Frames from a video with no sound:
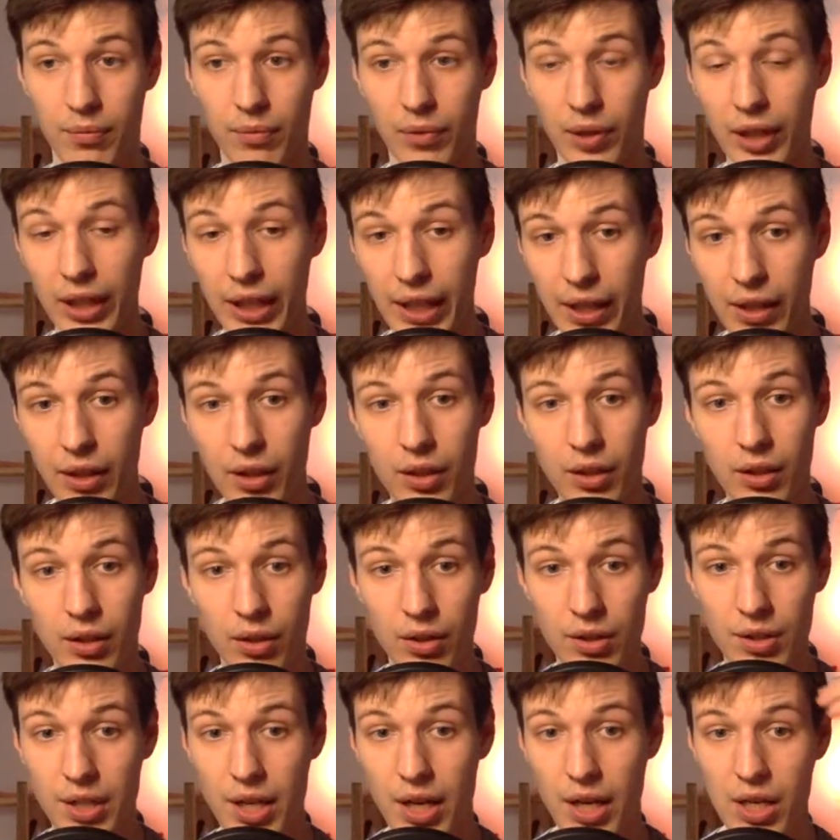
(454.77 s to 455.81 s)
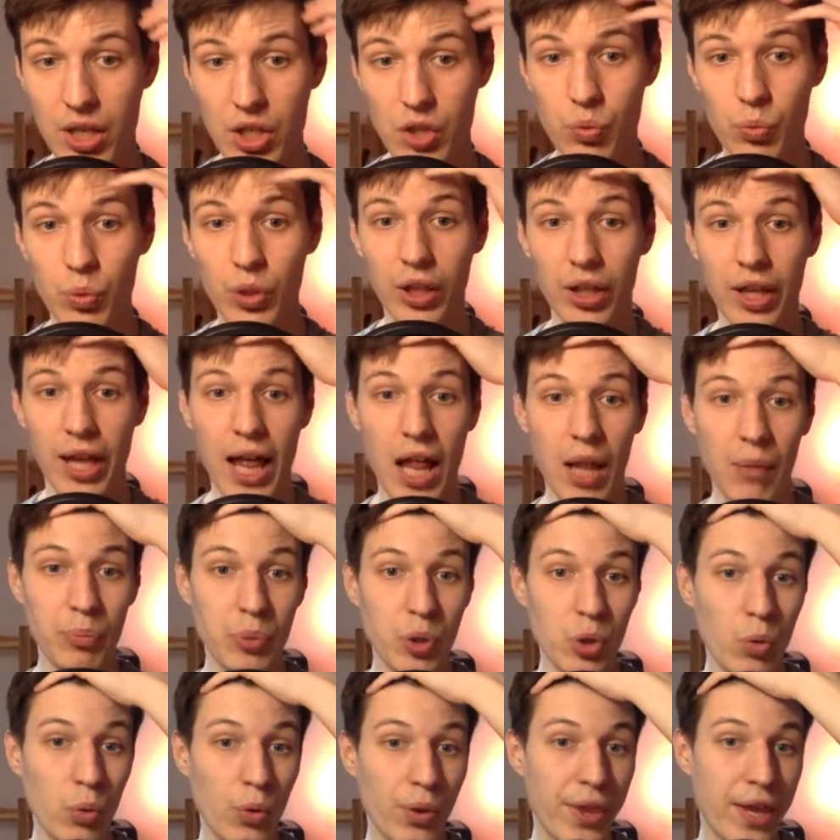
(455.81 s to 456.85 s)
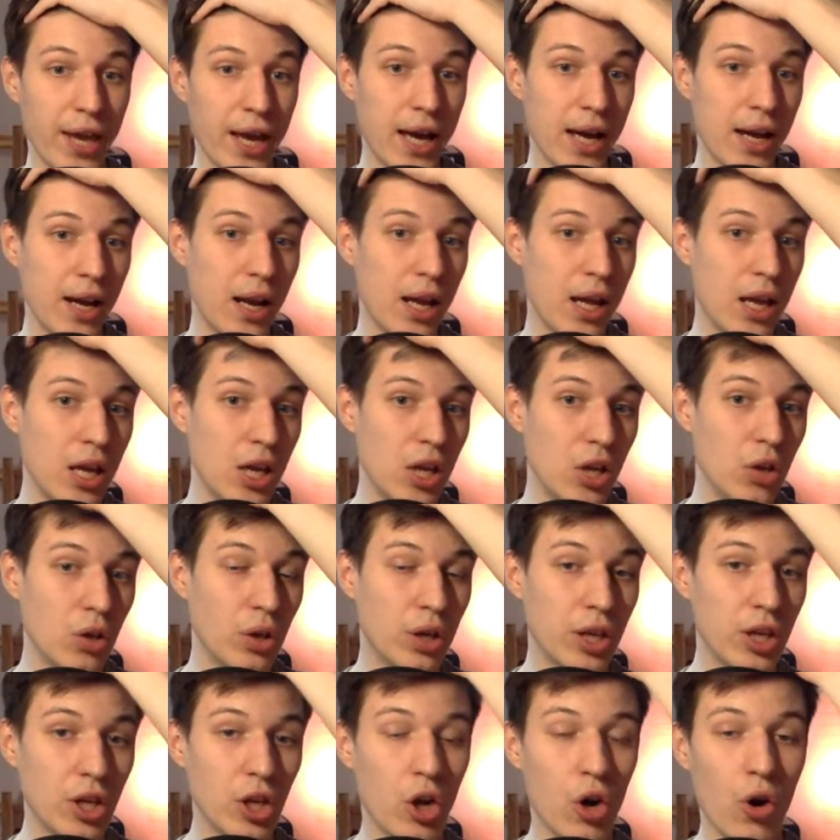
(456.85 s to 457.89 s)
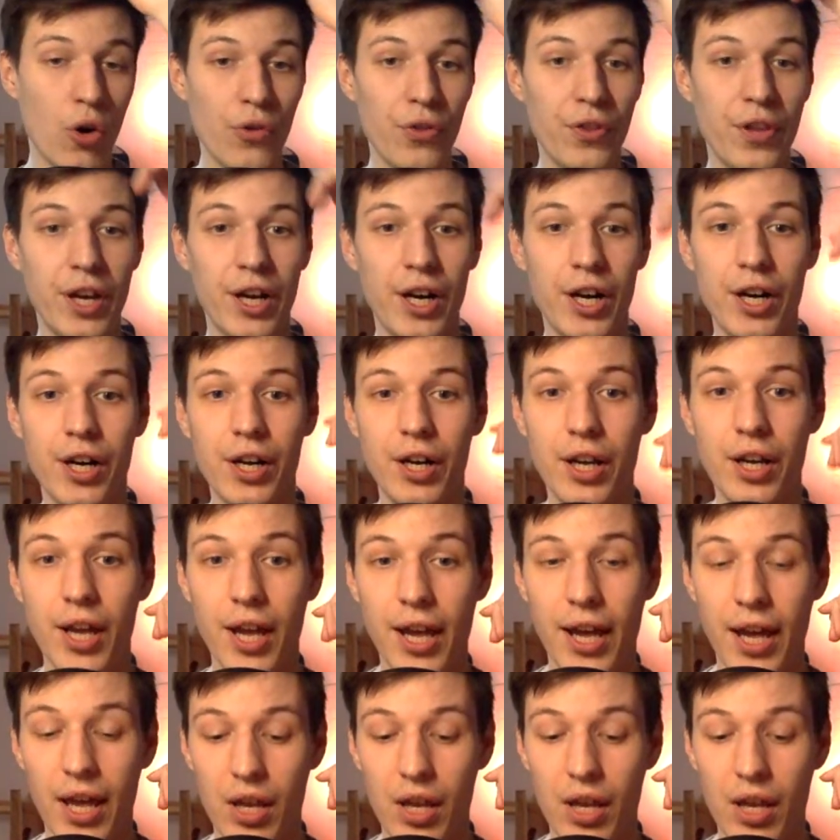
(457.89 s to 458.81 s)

link. Dennis will help you with that. You can go there.